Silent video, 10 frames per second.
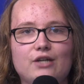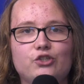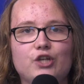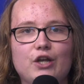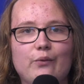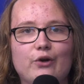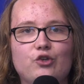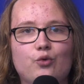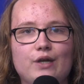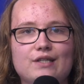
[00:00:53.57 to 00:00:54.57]
January
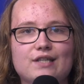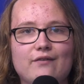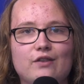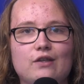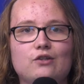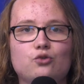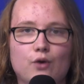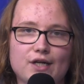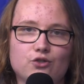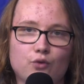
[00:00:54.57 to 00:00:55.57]
27th,
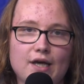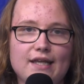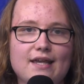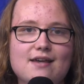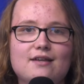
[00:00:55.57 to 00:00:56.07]
2020.